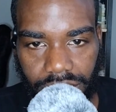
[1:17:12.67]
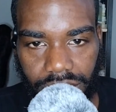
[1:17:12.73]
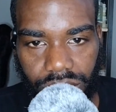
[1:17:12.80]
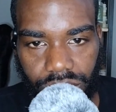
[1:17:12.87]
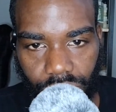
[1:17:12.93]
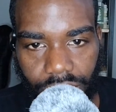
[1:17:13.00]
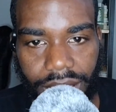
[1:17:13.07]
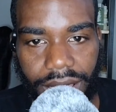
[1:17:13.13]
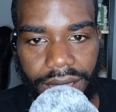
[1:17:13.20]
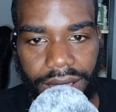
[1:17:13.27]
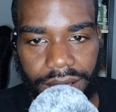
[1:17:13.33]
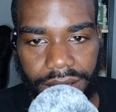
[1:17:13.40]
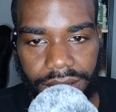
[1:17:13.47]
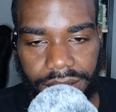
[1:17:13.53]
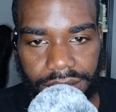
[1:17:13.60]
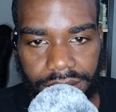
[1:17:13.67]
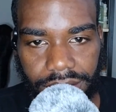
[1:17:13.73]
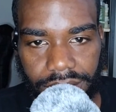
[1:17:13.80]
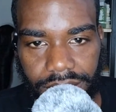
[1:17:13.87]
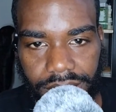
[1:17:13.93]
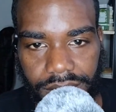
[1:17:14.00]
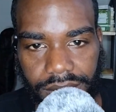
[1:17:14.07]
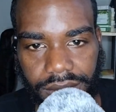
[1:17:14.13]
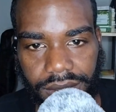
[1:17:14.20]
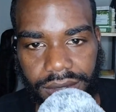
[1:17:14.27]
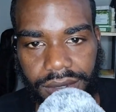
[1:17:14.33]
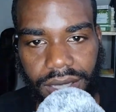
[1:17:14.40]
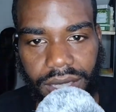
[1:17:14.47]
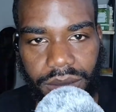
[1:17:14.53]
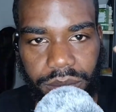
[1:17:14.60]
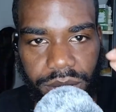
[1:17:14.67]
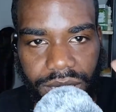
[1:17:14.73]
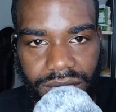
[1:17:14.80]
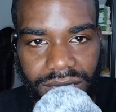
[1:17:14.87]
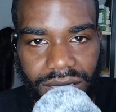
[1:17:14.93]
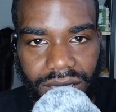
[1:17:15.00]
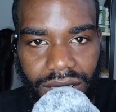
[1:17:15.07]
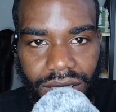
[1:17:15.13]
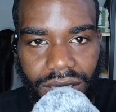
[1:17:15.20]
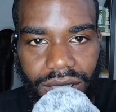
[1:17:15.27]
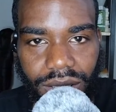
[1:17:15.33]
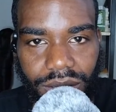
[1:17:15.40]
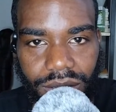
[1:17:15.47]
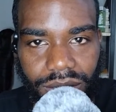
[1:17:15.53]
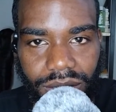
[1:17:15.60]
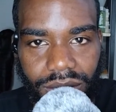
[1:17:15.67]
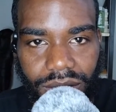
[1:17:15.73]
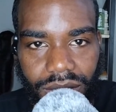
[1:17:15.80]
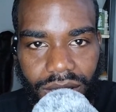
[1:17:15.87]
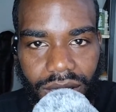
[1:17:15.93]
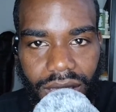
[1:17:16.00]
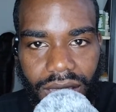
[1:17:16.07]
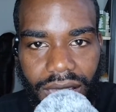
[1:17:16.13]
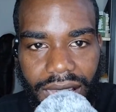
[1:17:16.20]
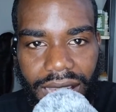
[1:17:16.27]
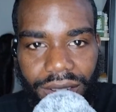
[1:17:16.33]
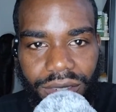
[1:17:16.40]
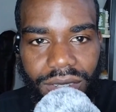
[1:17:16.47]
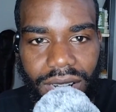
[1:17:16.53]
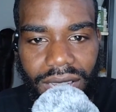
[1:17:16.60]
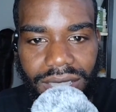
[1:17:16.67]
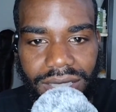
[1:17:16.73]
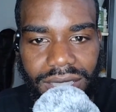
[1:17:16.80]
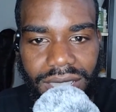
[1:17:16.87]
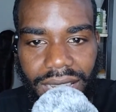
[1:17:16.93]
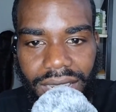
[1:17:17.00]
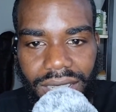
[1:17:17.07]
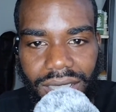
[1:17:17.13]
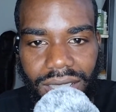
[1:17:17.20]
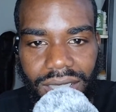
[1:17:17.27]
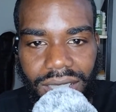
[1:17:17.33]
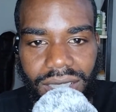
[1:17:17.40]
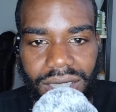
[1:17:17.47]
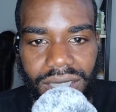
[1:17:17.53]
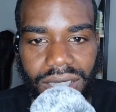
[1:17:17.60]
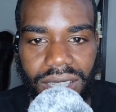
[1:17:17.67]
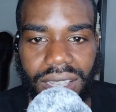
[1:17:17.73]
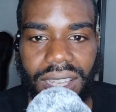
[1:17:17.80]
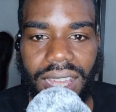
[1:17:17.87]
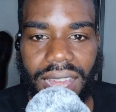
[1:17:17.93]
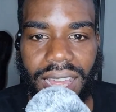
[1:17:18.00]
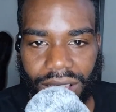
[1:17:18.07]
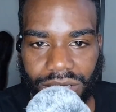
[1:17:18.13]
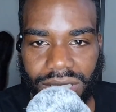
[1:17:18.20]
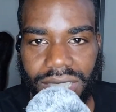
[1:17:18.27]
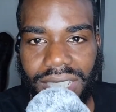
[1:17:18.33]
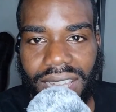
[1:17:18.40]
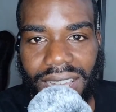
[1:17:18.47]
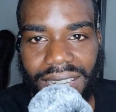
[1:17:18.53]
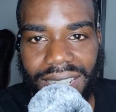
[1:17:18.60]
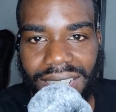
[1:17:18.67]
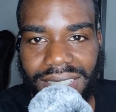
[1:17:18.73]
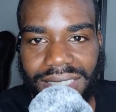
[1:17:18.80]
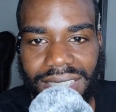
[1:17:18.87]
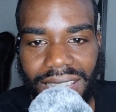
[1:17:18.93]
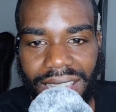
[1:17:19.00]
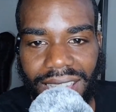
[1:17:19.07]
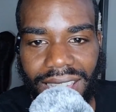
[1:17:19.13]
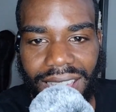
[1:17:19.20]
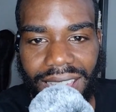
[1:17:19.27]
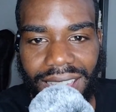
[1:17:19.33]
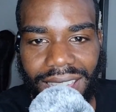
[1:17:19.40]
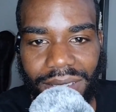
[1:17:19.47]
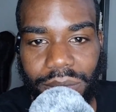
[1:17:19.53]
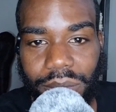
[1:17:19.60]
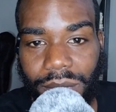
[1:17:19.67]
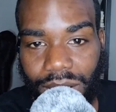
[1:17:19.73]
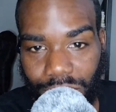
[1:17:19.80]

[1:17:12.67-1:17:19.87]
Do that. Peace and love. Have a nice day. I'll see y'all next time, my